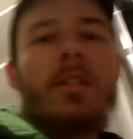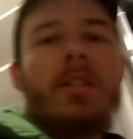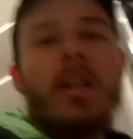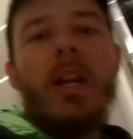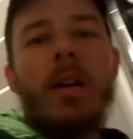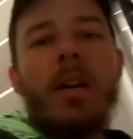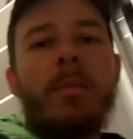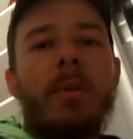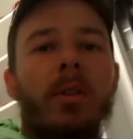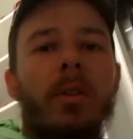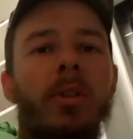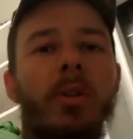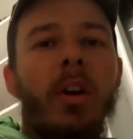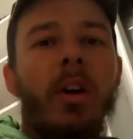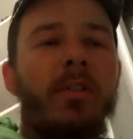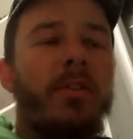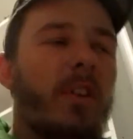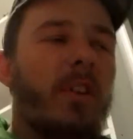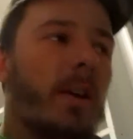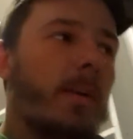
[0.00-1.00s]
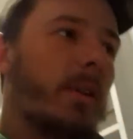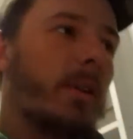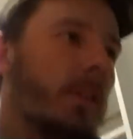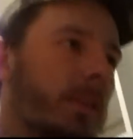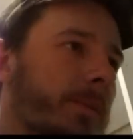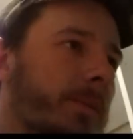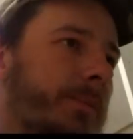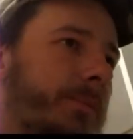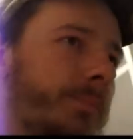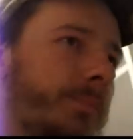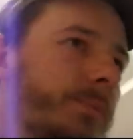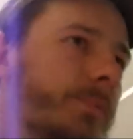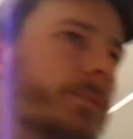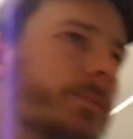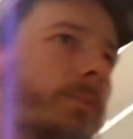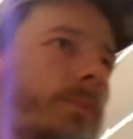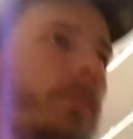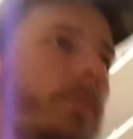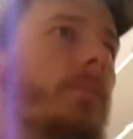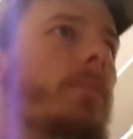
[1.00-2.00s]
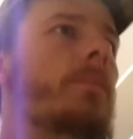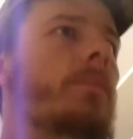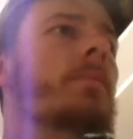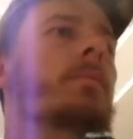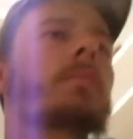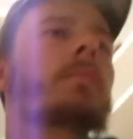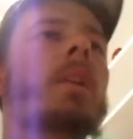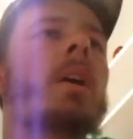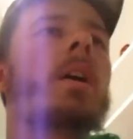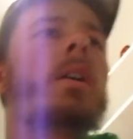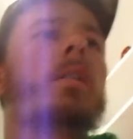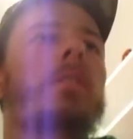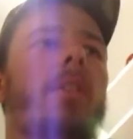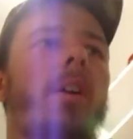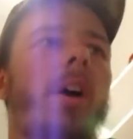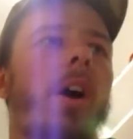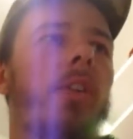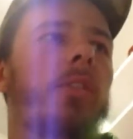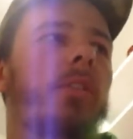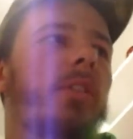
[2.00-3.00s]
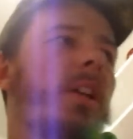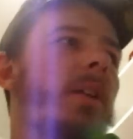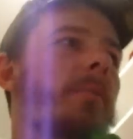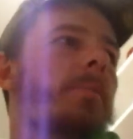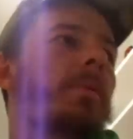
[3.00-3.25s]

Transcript: neat about toy farmer the alternate